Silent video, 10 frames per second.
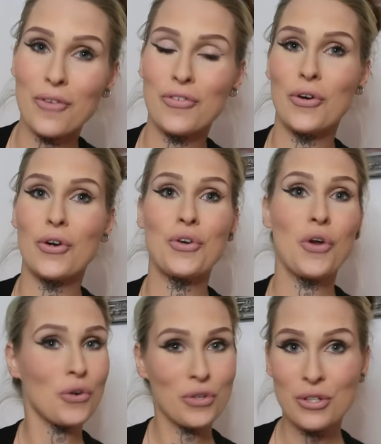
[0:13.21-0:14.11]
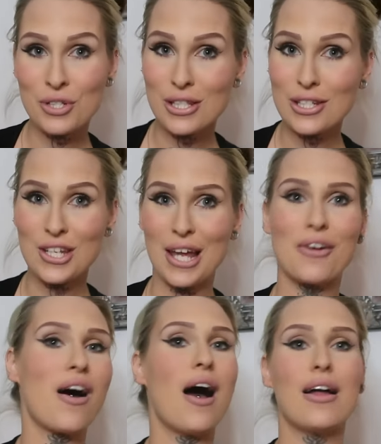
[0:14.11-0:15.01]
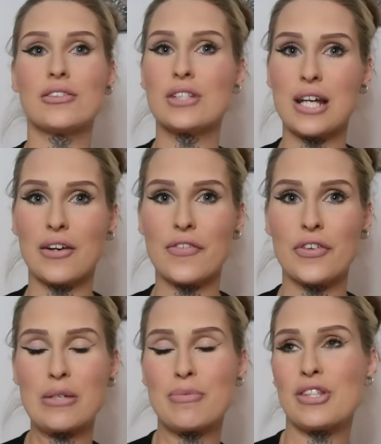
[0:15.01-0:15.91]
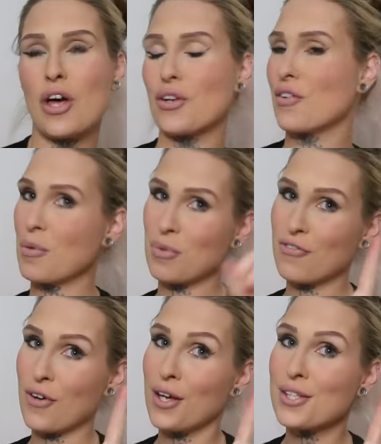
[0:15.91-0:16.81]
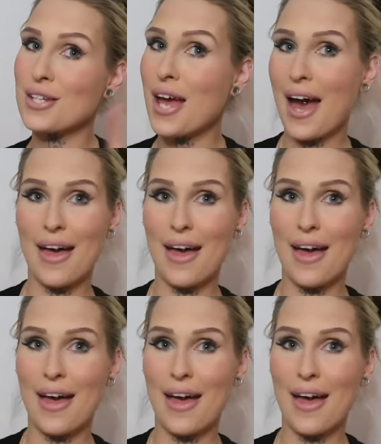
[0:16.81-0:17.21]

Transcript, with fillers: if you're not new to this channel, I love to decorate for Christmas on November the 1st,